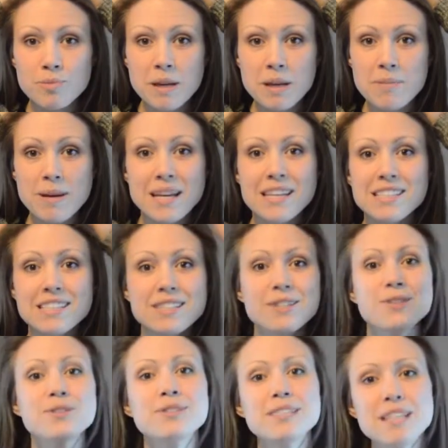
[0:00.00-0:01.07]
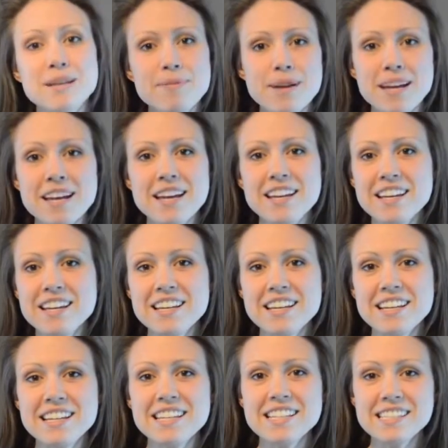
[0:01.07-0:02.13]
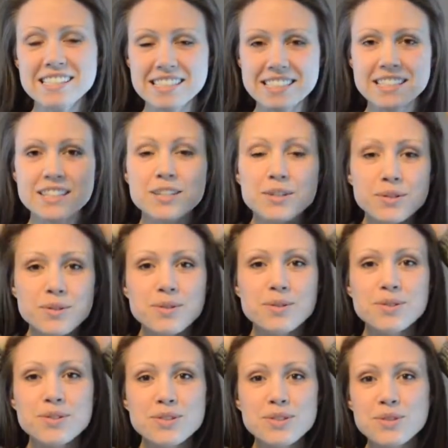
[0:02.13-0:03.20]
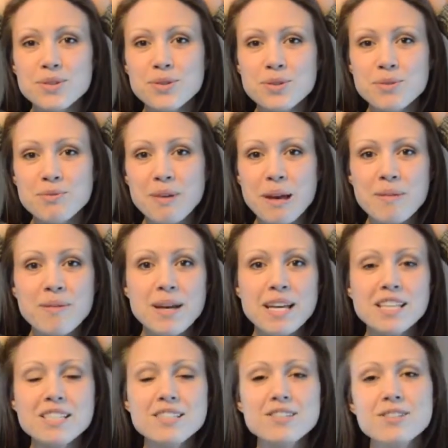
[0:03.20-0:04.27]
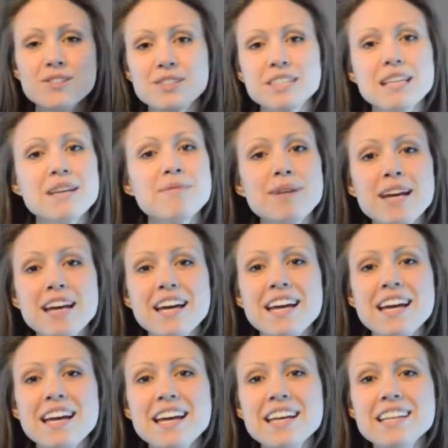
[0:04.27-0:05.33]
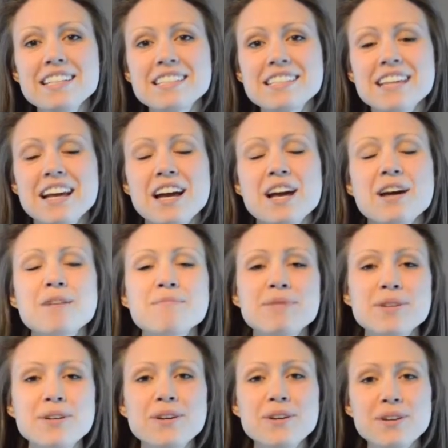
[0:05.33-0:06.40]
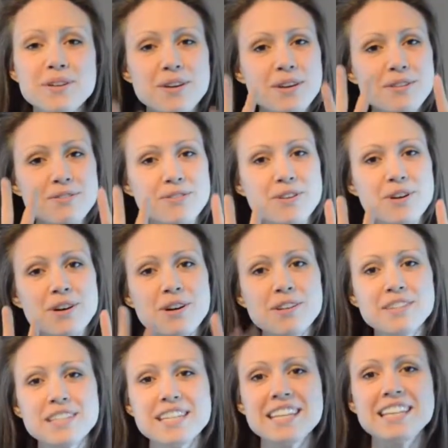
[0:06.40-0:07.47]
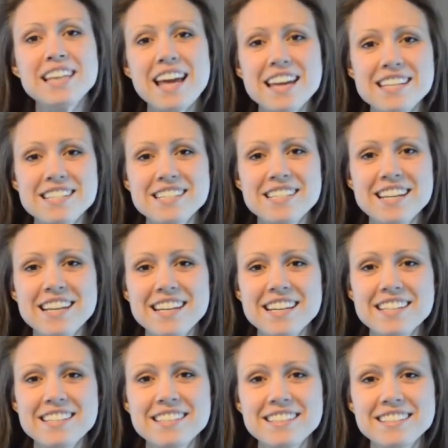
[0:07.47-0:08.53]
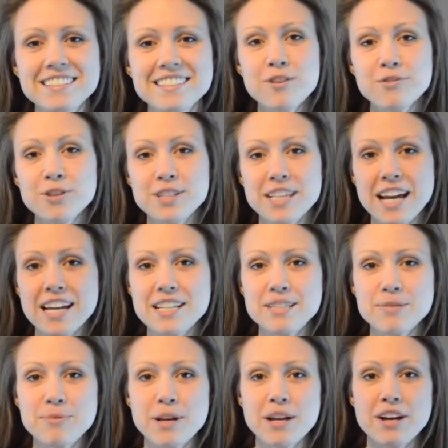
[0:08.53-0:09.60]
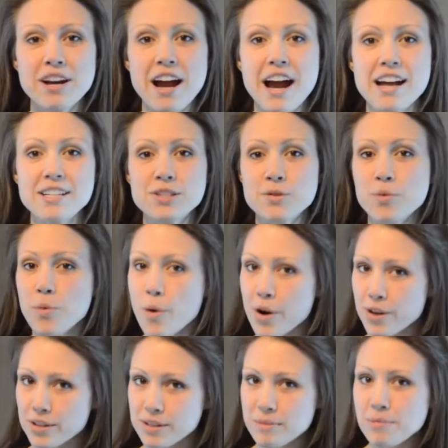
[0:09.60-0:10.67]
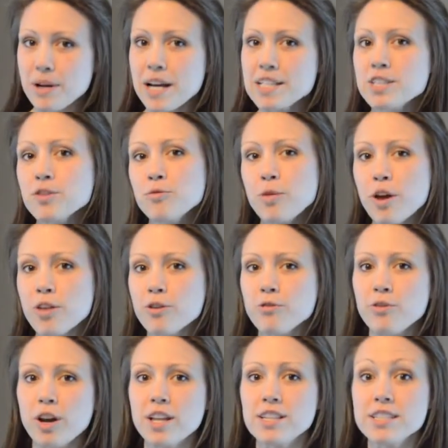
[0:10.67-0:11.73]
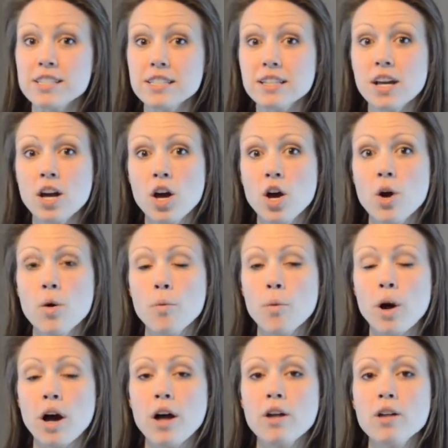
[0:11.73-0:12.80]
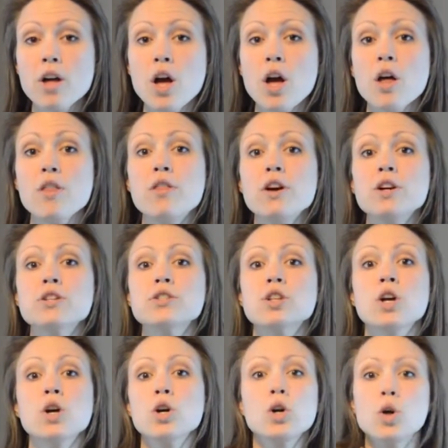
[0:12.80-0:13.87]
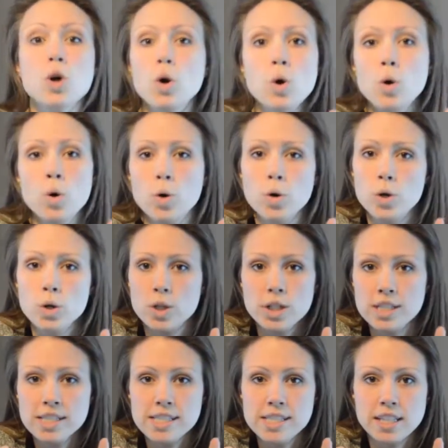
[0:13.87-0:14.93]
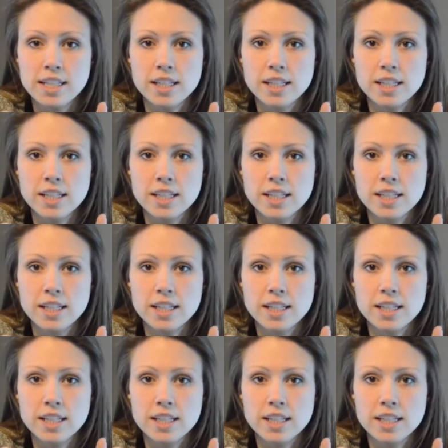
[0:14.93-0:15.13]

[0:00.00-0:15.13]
ibis, ibis. Us, ibis, ibis. Plural fourth declension. For science, we are asked, what are some kinds of weather fronts? Well, there's cold,